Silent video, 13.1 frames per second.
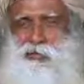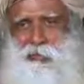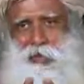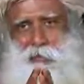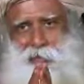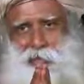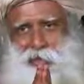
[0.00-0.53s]

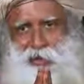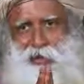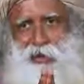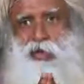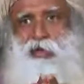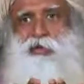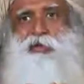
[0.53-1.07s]
divine being,
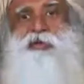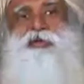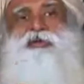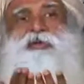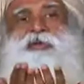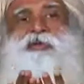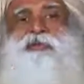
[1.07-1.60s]
how do you
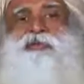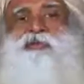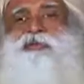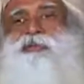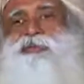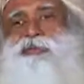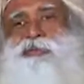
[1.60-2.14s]
know
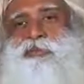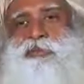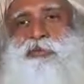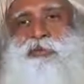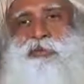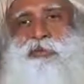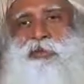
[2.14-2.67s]

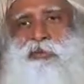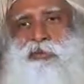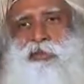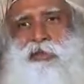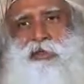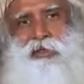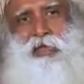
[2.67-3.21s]

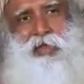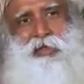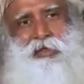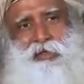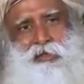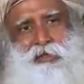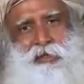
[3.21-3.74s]

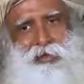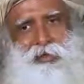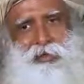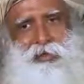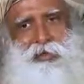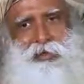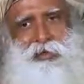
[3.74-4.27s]
that
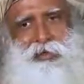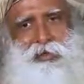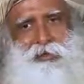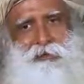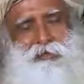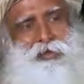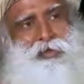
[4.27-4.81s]

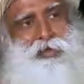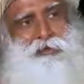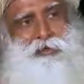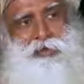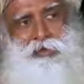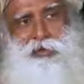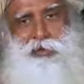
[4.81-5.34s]
first it
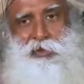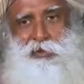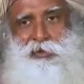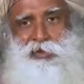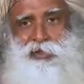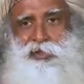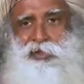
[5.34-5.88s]
was the
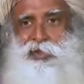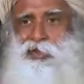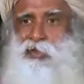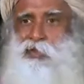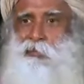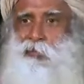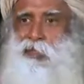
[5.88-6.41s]
soldier, then
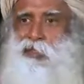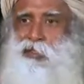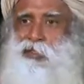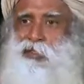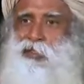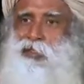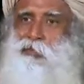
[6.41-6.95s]
the
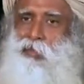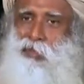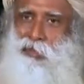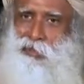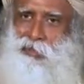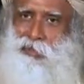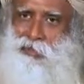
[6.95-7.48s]
commander, then the
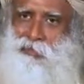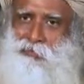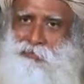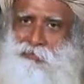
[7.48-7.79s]
minister?